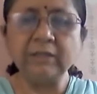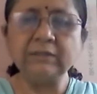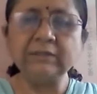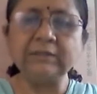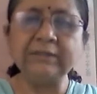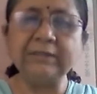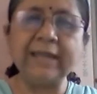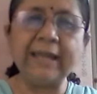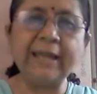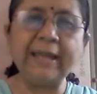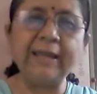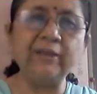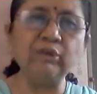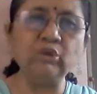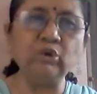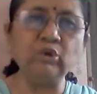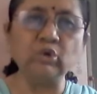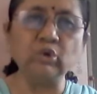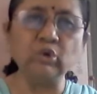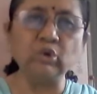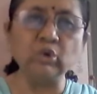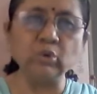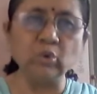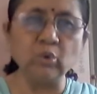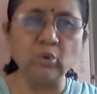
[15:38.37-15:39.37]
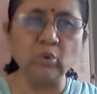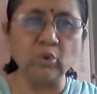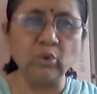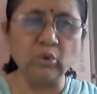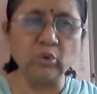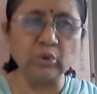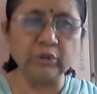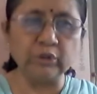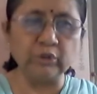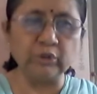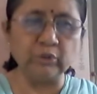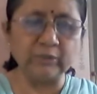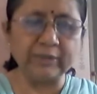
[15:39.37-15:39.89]
Then
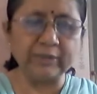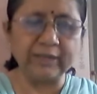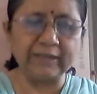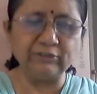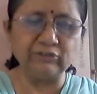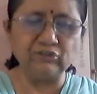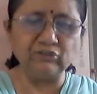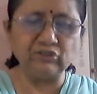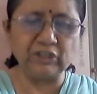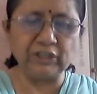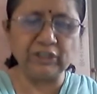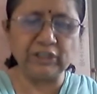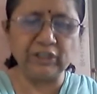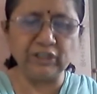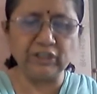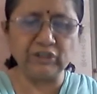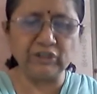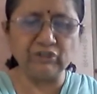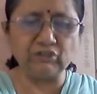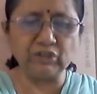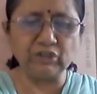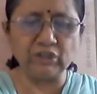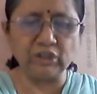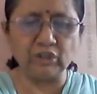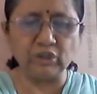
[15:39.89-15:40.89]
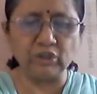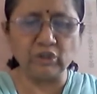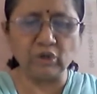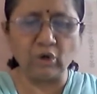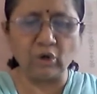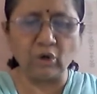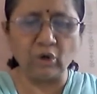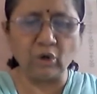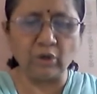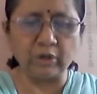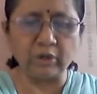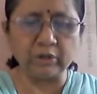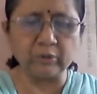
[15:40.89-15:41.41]
croak you can change in
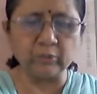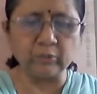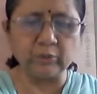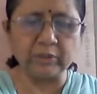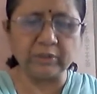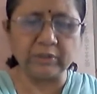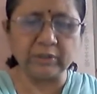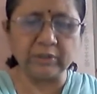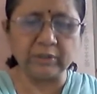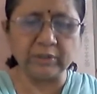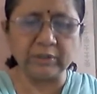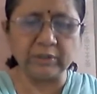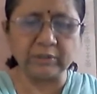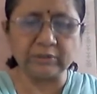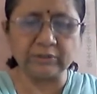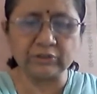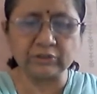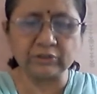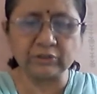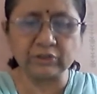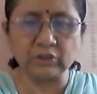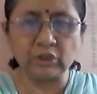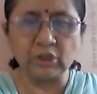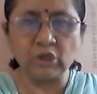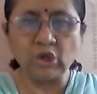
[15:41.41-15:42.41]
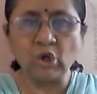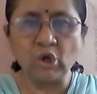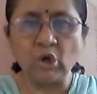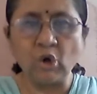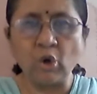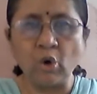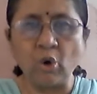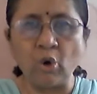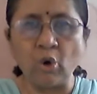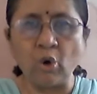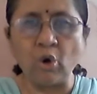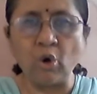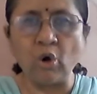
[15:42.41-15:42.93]
your words,
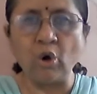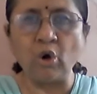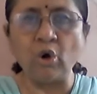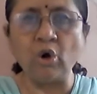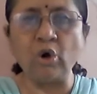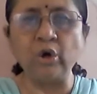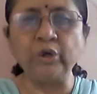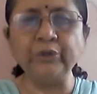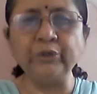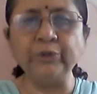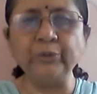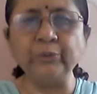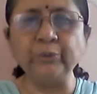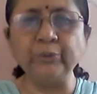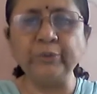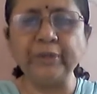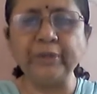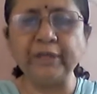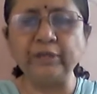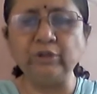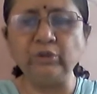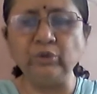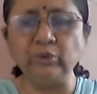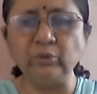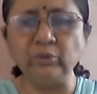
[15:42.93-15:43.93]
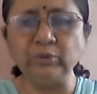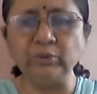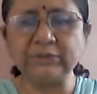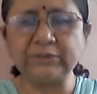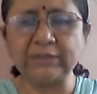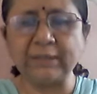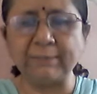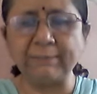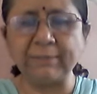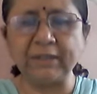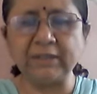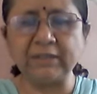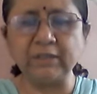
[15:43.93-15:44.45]
or you can use
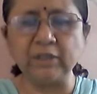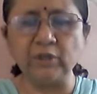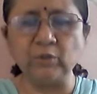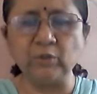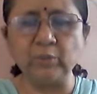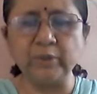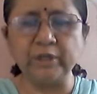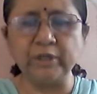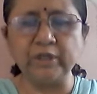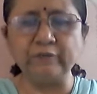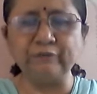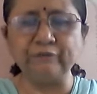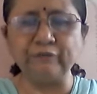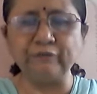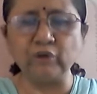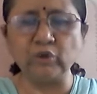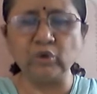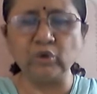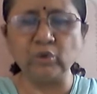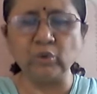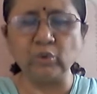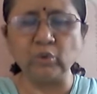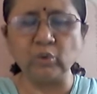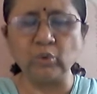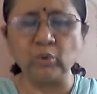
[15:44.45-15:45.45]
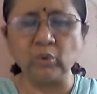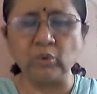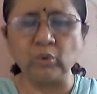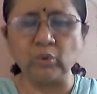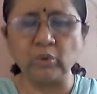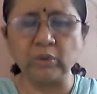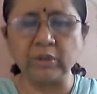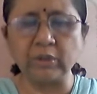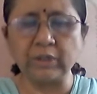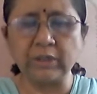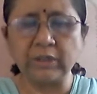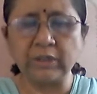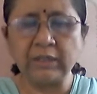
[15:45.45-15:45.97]
some other word for
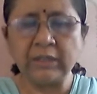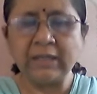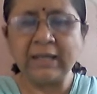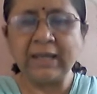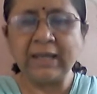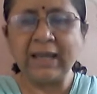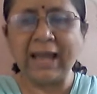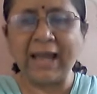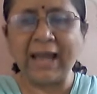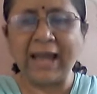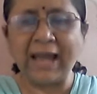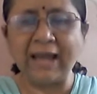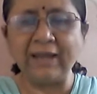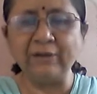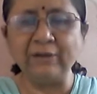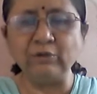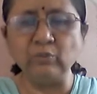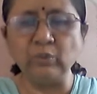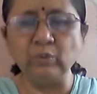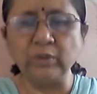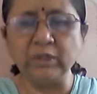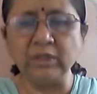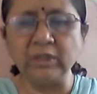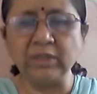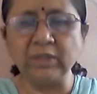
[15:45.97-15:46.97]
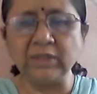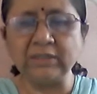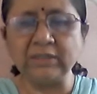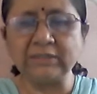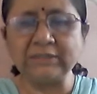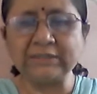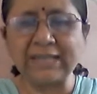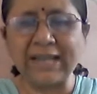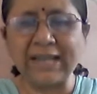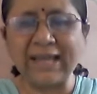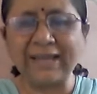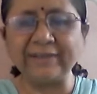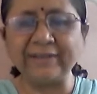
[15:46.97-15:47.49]
croak. And
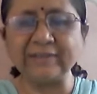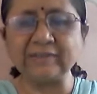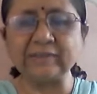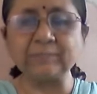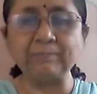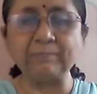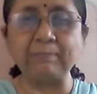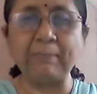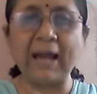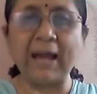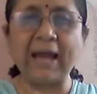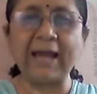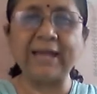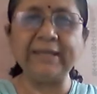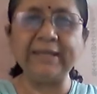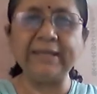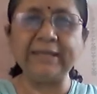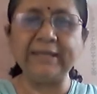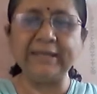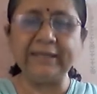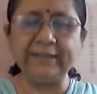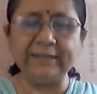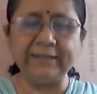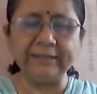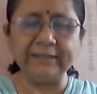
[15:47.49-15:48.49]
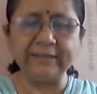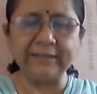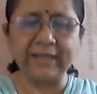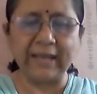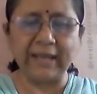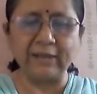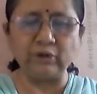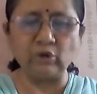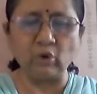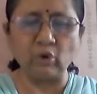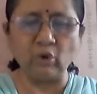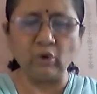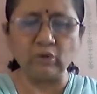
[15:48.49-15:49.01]
words like spied
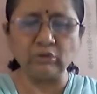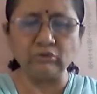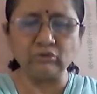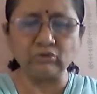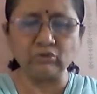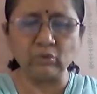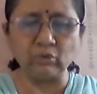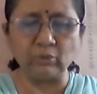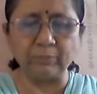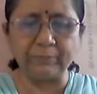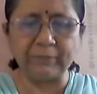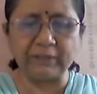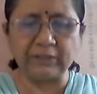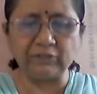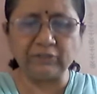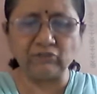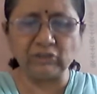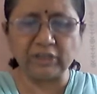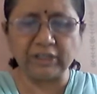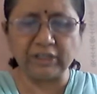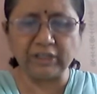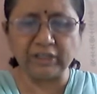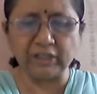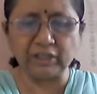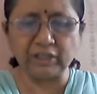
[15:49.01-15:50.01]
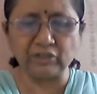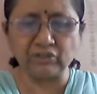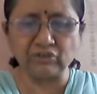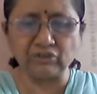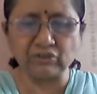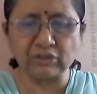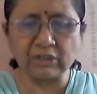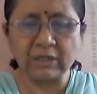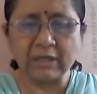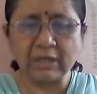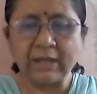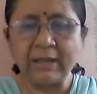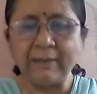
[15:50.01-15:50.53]
can also be
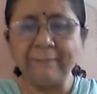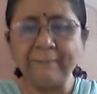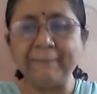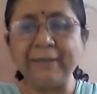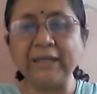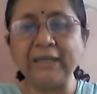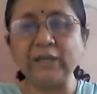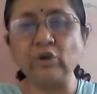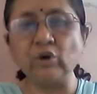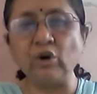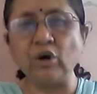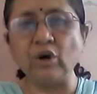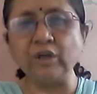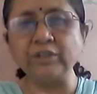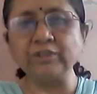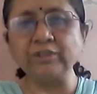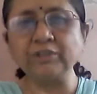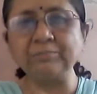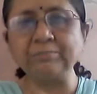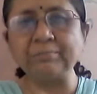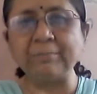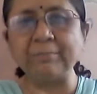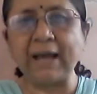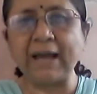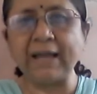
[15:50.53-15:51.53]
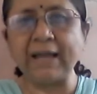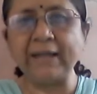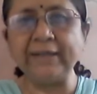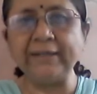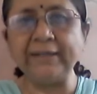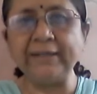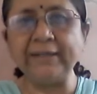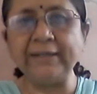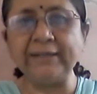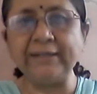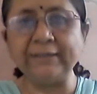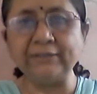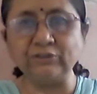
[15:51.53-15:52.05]
changed because
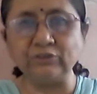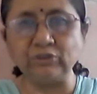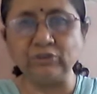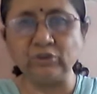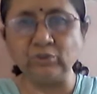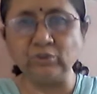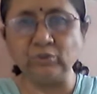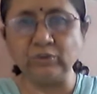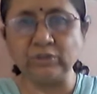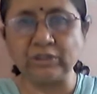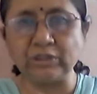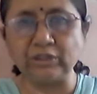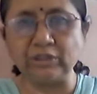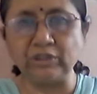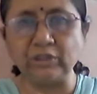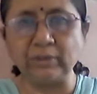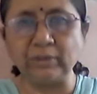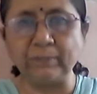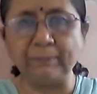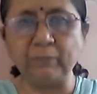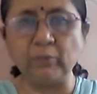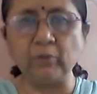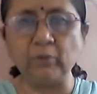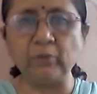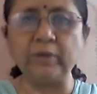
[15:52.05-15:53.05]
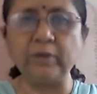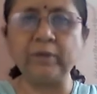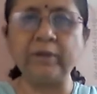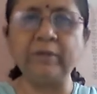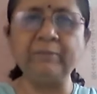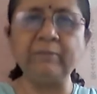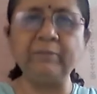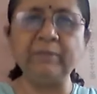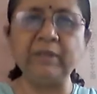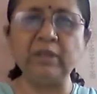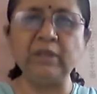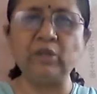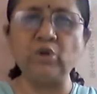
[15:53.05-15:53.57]
spied is used in the
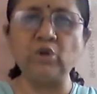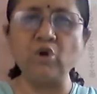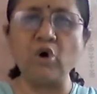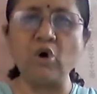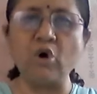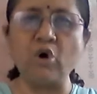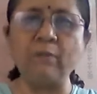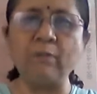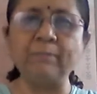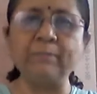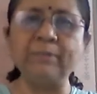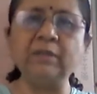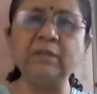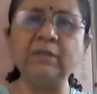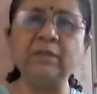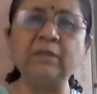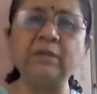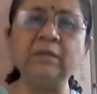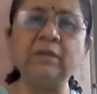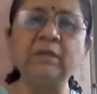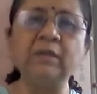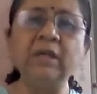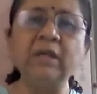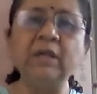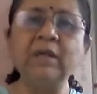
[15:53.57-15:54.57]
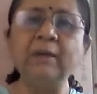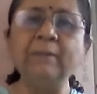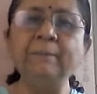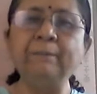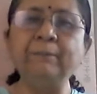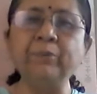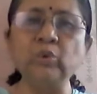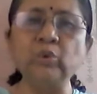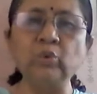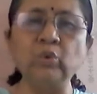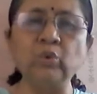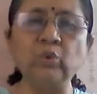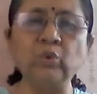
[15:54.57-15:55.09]
poem. In normal
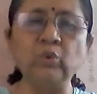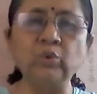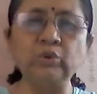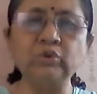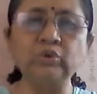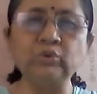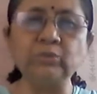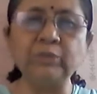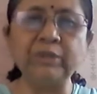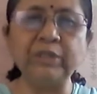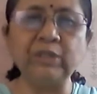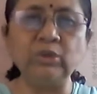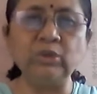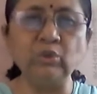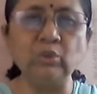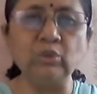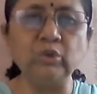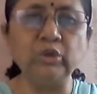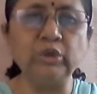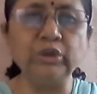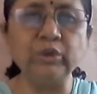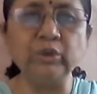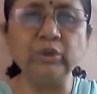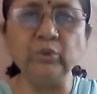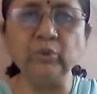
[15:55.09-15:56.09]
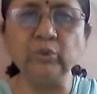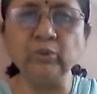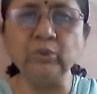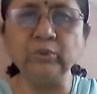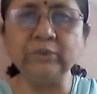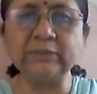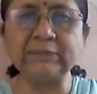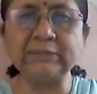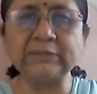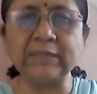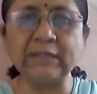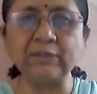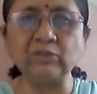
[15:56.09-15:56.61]
prose, we don't
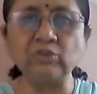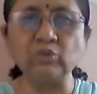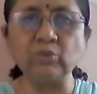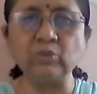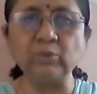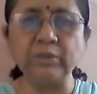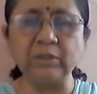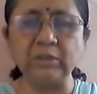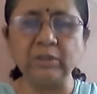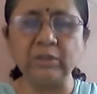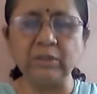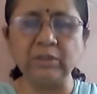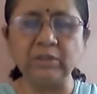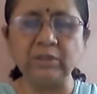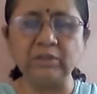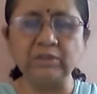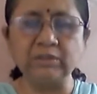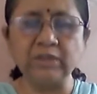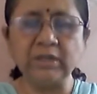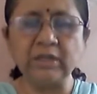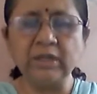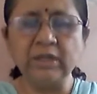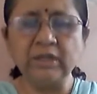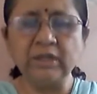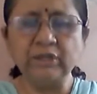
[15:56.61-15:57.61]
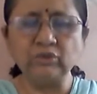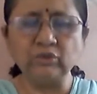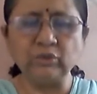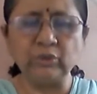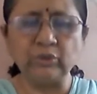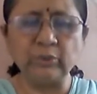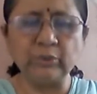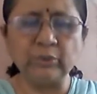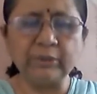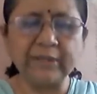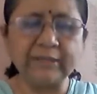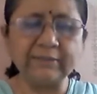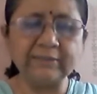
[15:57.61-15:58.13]
use such words. So
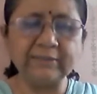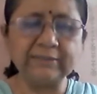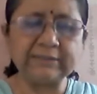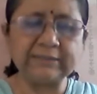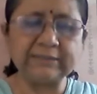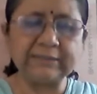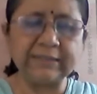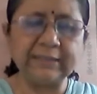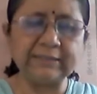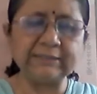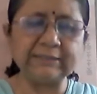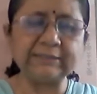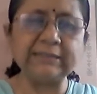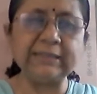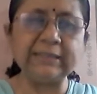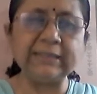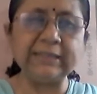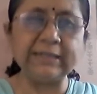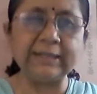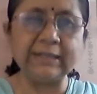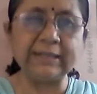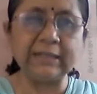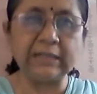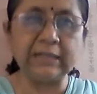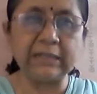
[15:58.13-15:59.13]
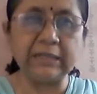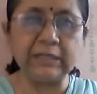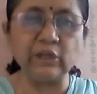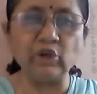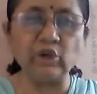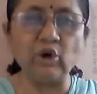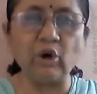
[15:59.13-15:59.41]
you can say secretly